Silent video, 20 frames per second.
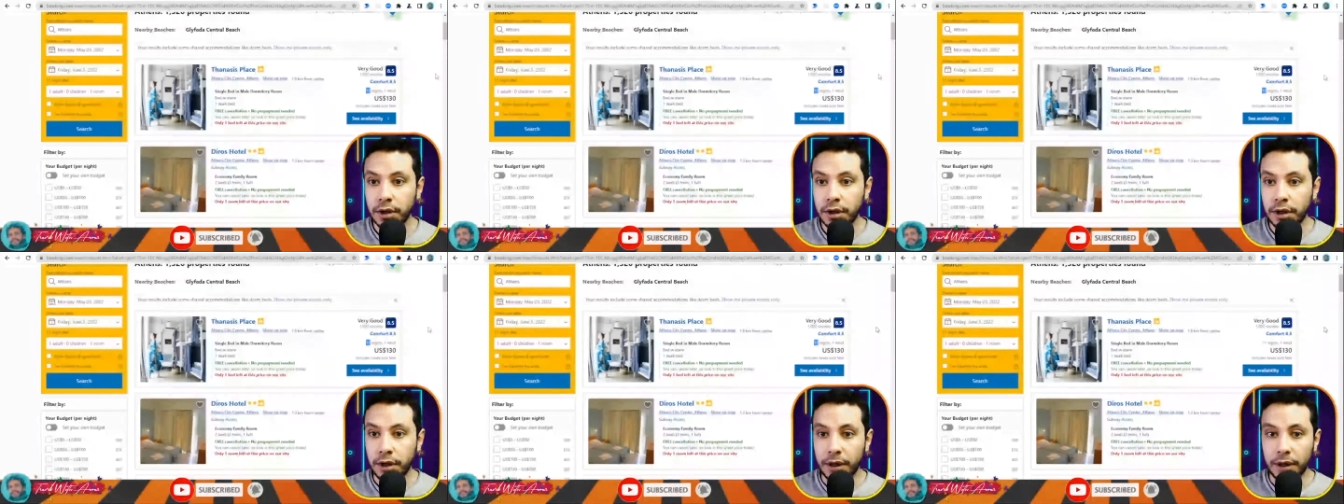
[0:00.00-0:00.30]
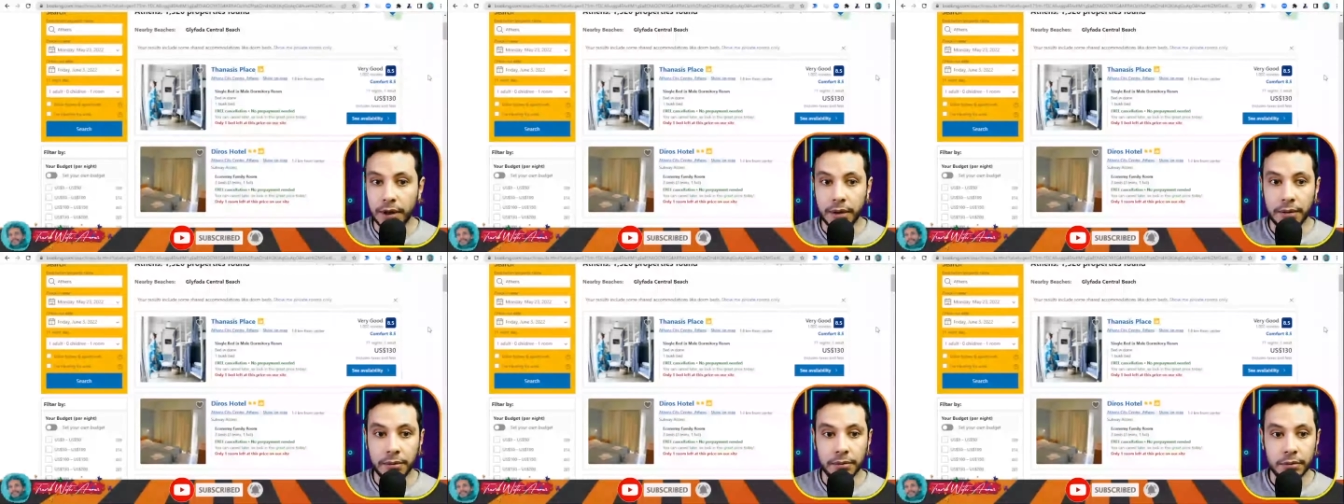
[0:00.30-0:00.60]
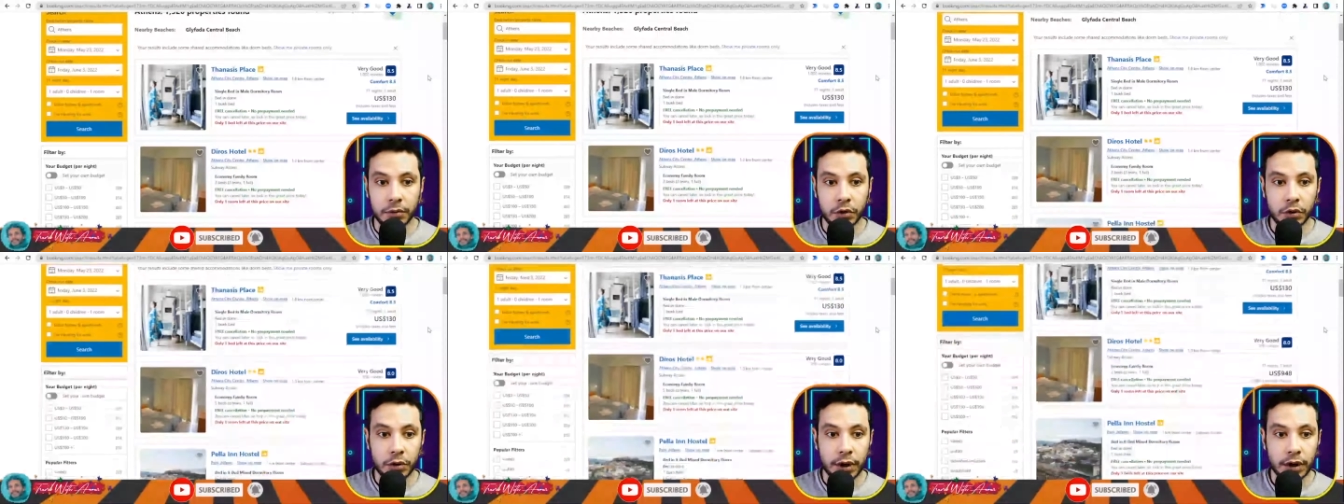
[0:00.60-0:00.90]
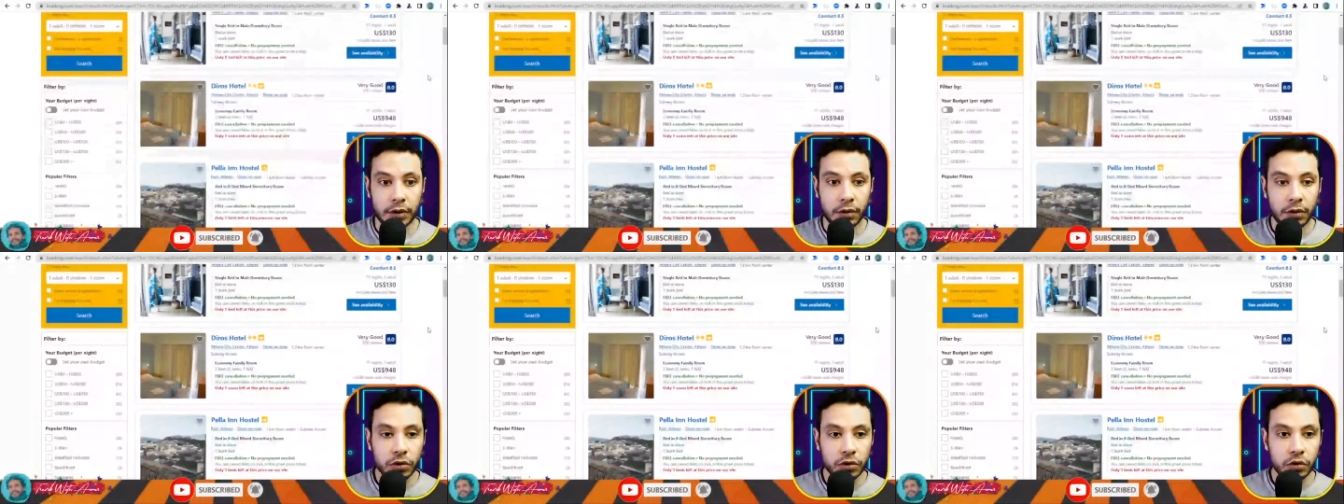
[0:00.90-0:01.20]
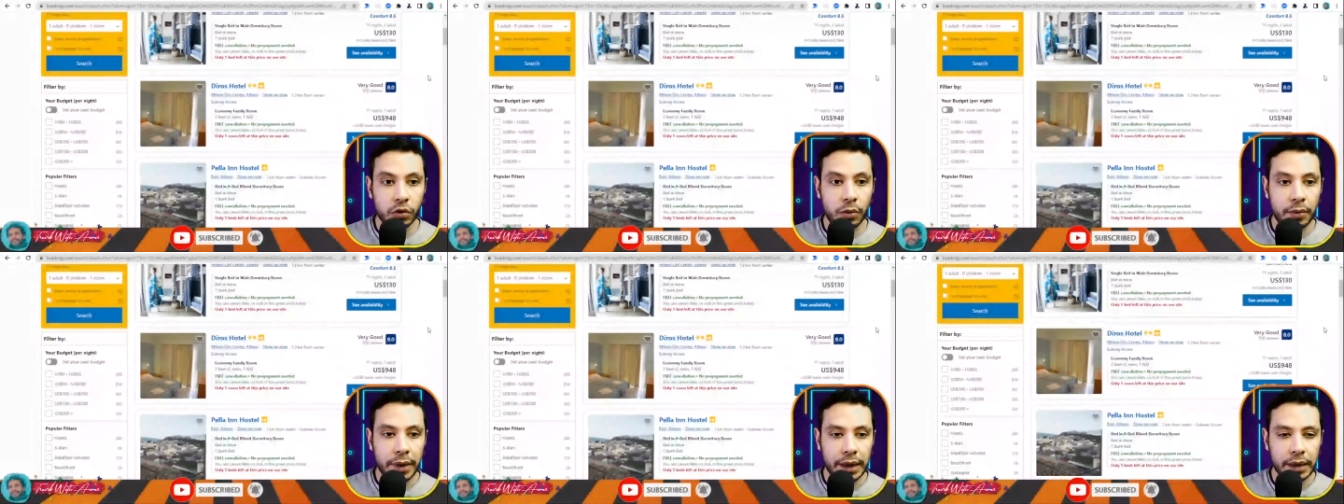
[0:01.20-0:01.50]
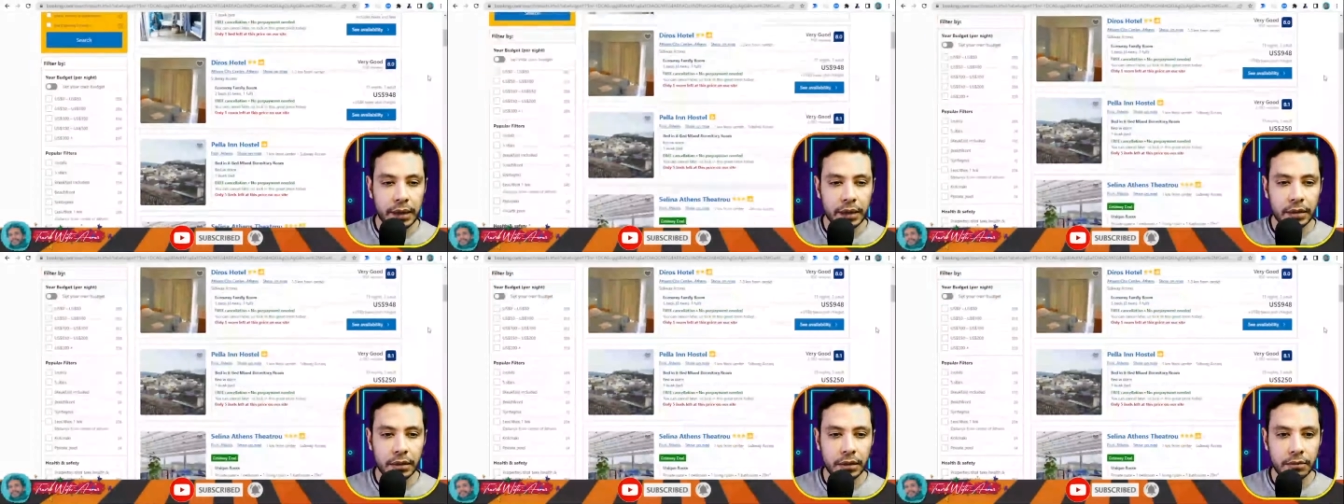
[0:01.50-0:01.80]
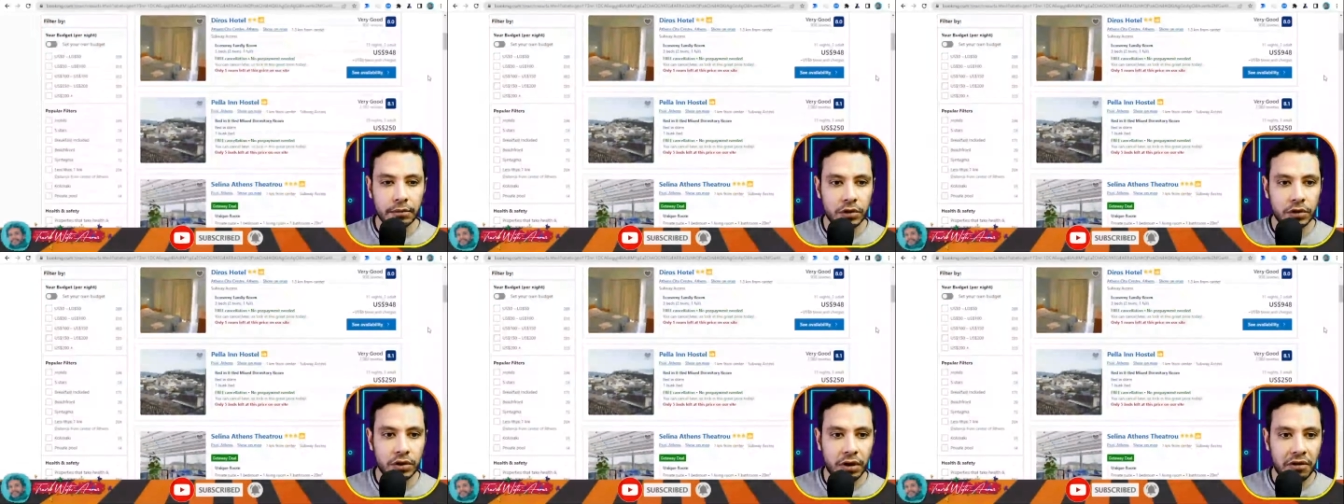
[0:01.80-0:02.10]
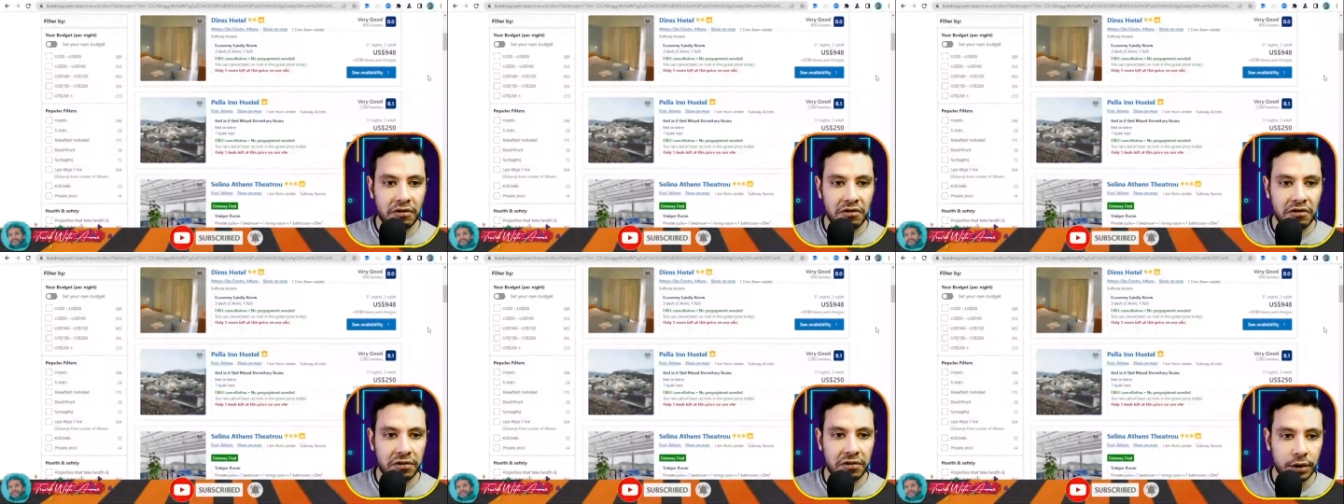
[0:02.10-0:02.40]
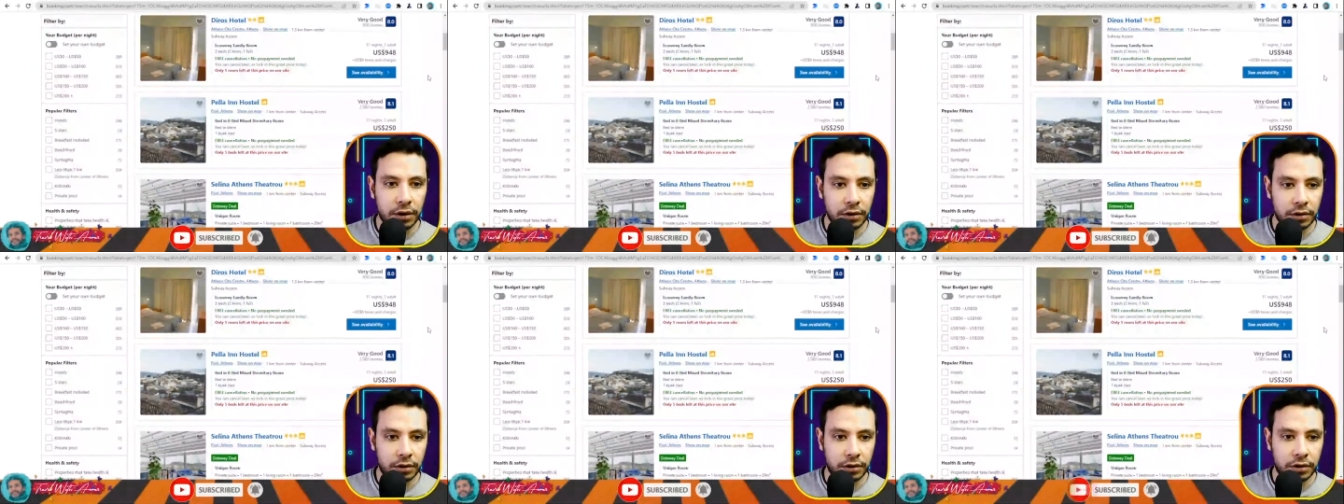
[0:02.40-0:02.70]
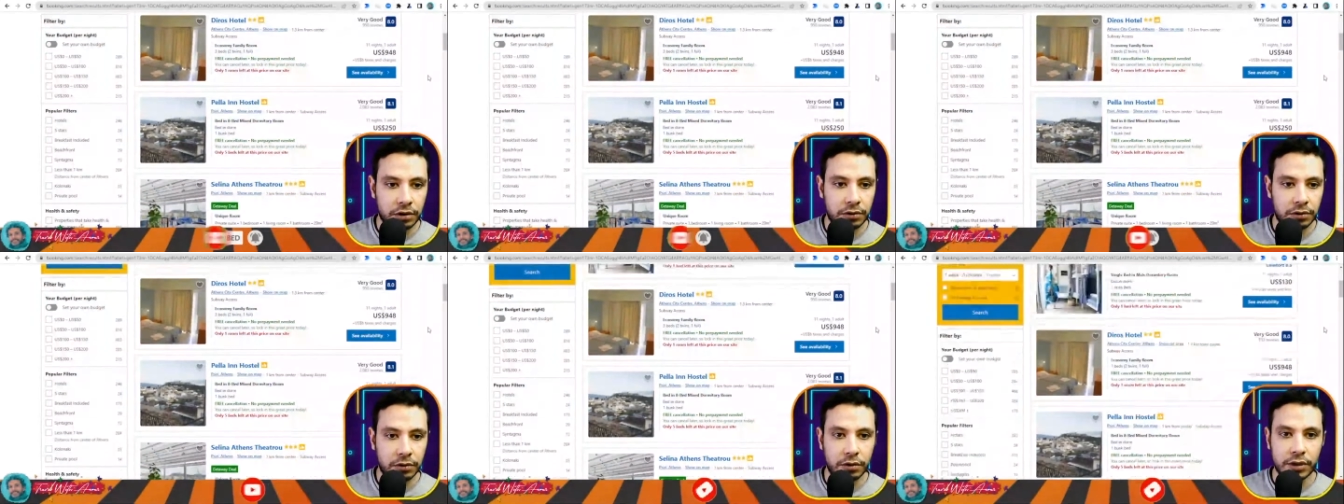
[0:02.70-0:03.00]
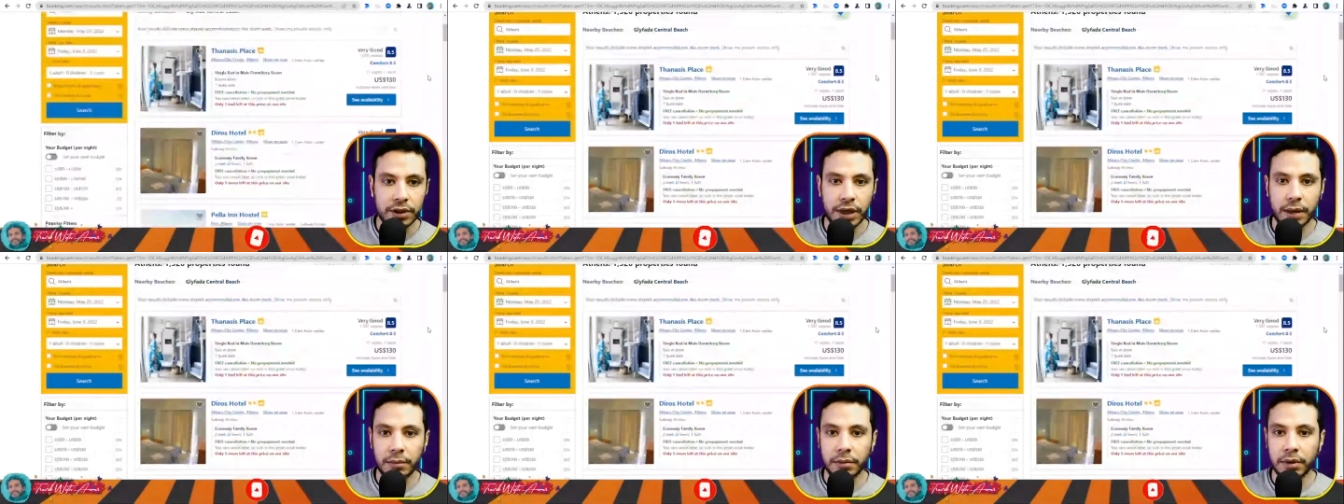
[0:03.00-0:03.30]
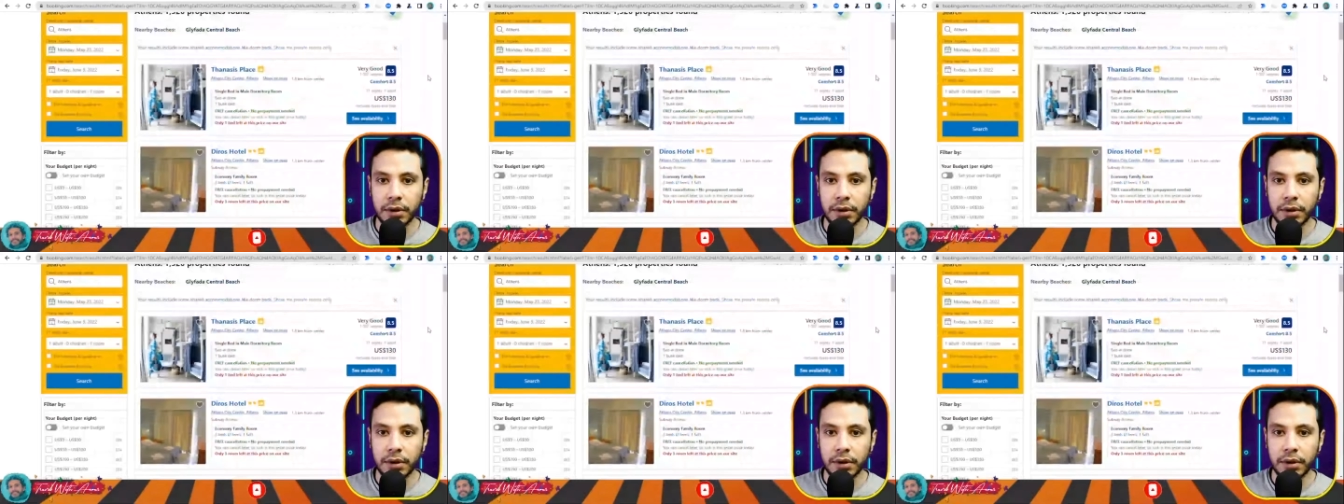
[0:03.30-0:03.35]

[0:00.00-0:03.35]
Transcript: You can also make some filters, for example,